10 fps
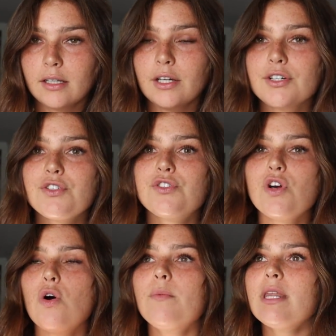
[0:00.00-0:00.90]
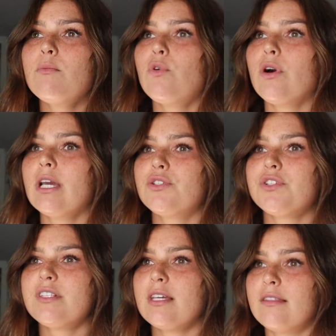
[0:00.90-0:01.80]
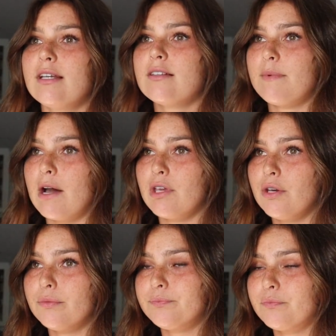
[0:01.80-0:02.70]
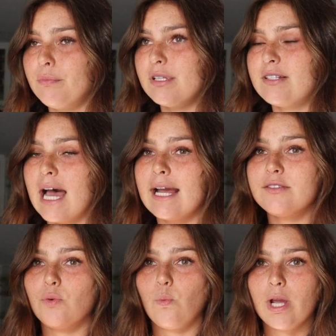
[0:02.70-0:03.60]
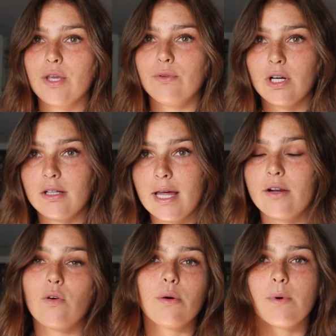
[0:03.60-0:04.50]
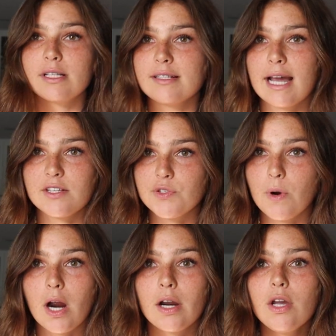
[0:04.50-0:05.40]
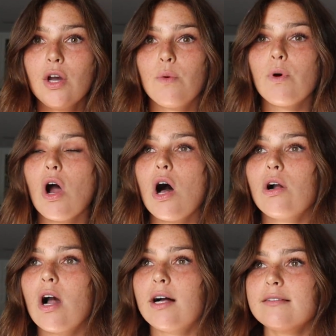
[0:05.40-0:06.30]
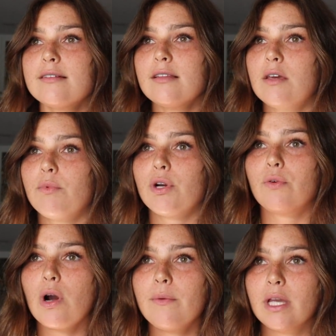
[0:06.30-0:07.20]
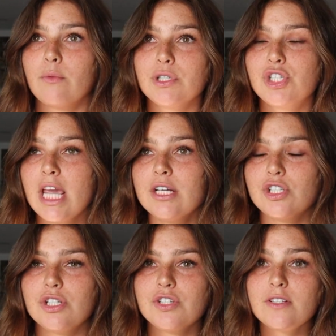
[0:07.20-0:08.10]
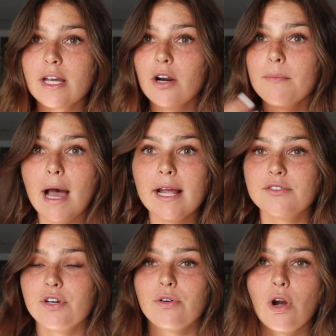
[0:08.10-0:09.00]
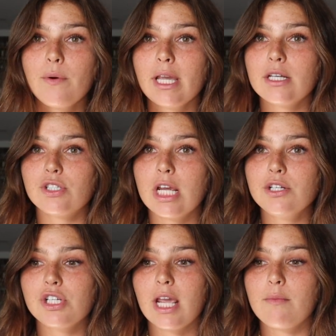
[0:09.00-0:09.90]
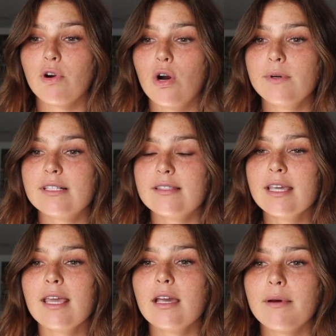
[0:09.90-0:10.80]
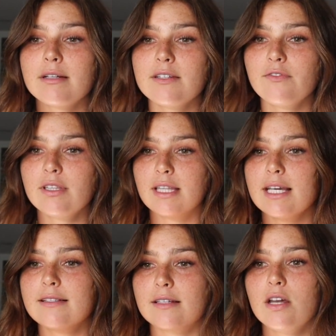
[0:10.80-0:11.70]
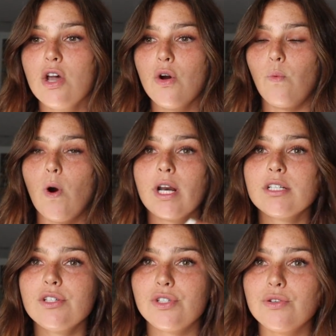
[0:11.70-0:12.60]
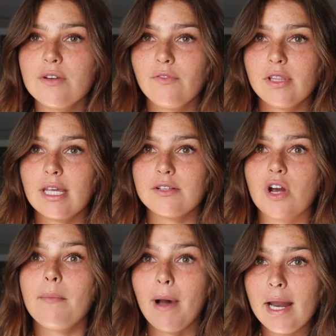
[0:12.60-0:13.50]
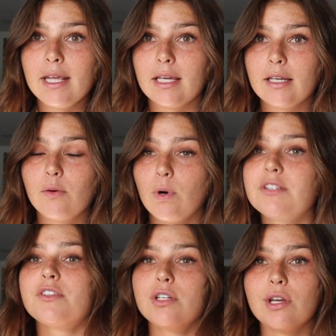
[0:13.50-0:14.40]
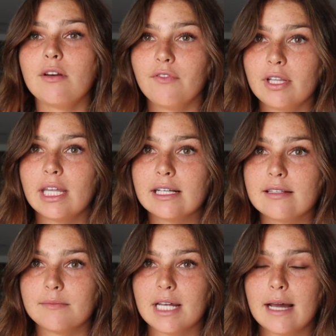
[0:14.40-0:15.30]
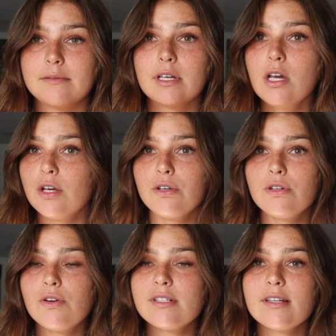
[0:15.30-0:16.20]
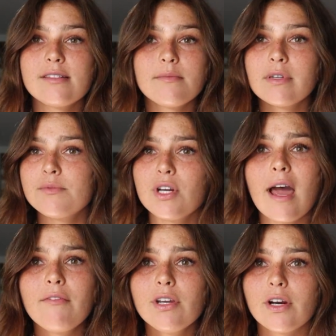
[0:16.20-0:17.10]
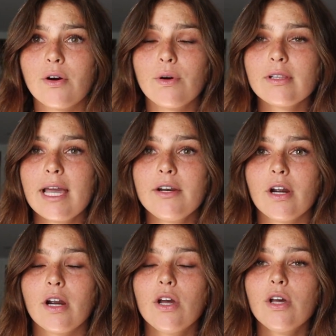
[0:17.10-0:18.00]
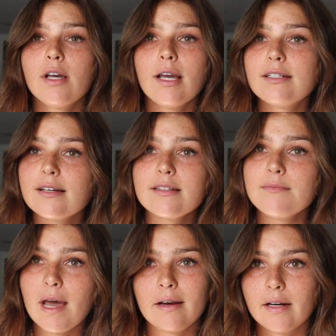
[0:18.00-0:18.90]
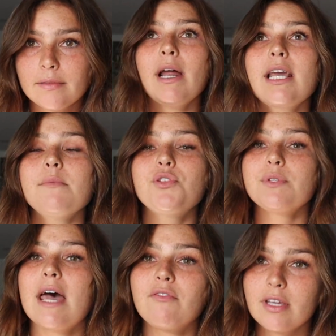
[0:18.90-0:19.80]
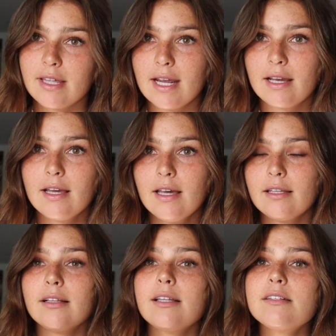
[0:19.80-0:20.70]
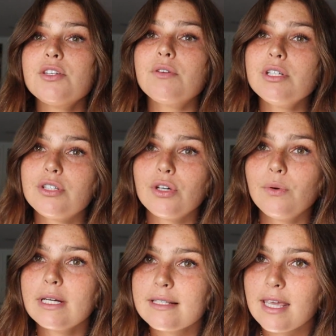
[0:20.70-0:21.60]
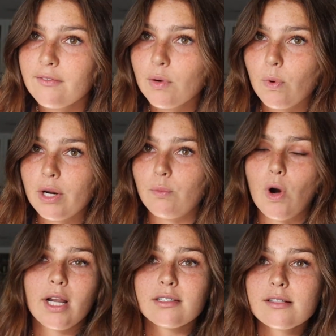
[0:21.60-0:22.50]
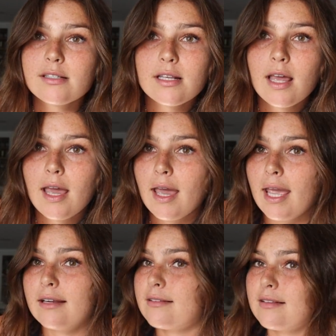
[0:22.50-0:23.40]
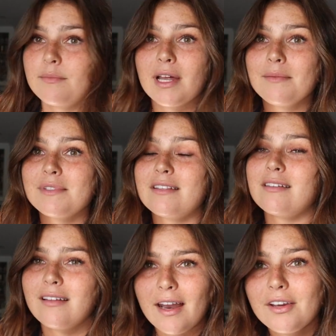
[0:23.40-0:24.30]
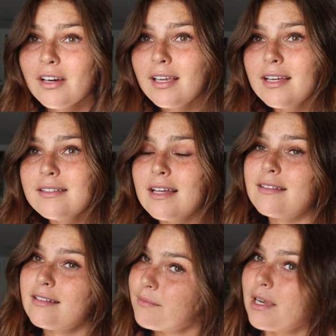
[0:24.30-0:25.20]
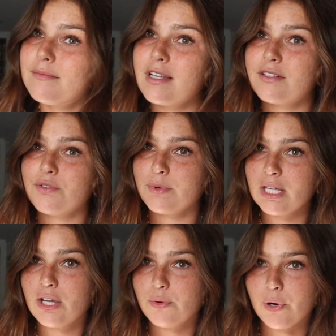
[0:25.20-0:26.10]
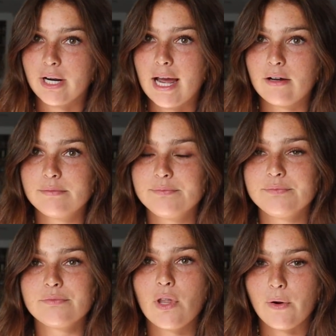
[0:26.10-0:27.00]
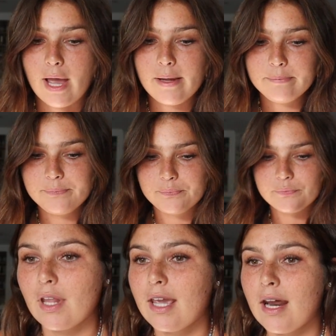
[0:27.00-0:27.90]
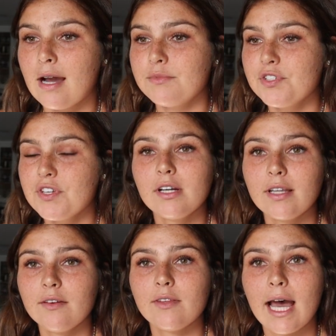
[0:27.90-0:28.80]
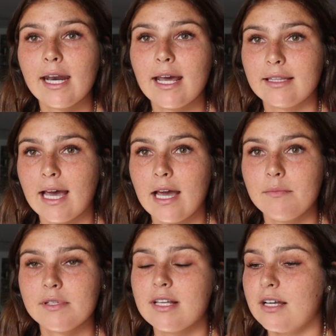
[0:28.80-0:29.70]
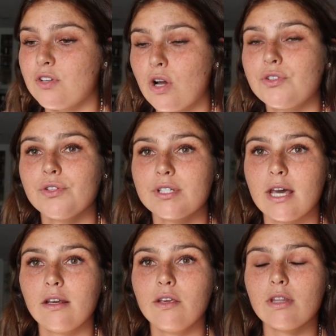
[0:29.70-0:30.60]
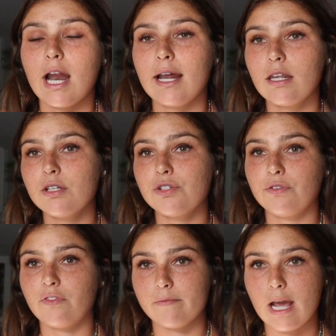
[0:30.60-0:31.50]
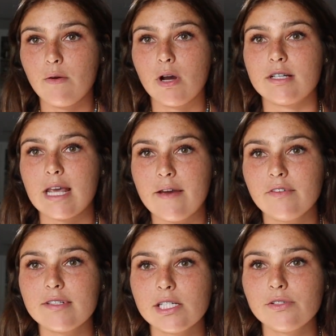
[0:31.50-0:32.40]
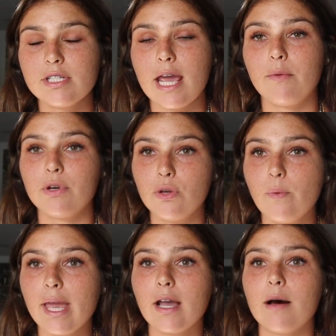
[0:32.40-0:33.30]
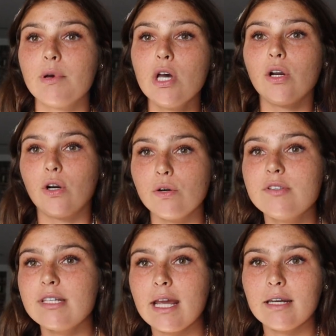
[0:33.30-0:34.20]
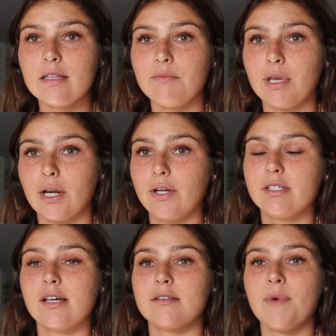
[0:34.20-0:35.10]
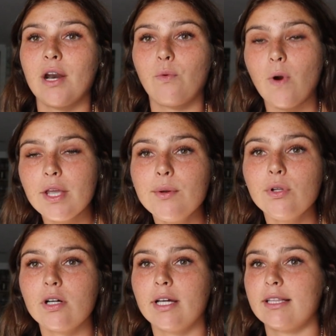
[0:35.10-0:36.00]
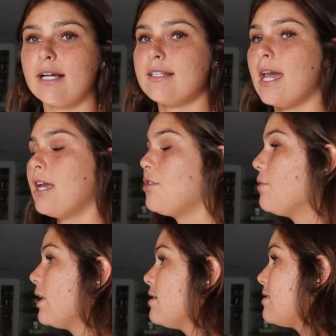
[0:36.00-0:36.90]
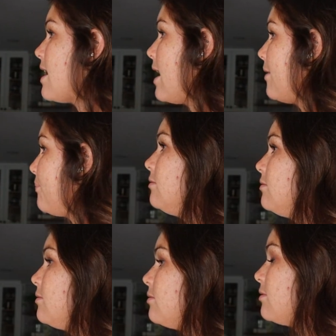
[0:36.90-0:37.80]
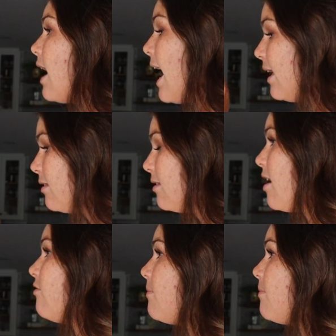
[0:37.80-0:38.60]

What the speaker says: There's so many more interesting things about you besides what you look like or what size you are. We're all constantly, we're growing, we're changing, just like our minds are growing and changing, and we're always thinking about different things and wanting to do different things. Our body wants to do different things sometimes. You'll notice that sometimes you're heavier or lighter. It doesn't matter. Body helps you with everything. The least you can do is give it what it wants. And sometimes that's a lot of cookies, and sometimes that's a really good workout, okay? And I'm just going to leave that at that, besides also telling you that I need you from now on to every single day when you wake up, go stand in the mirror. Doesn't matter what you look like that day. And you are going to say, I love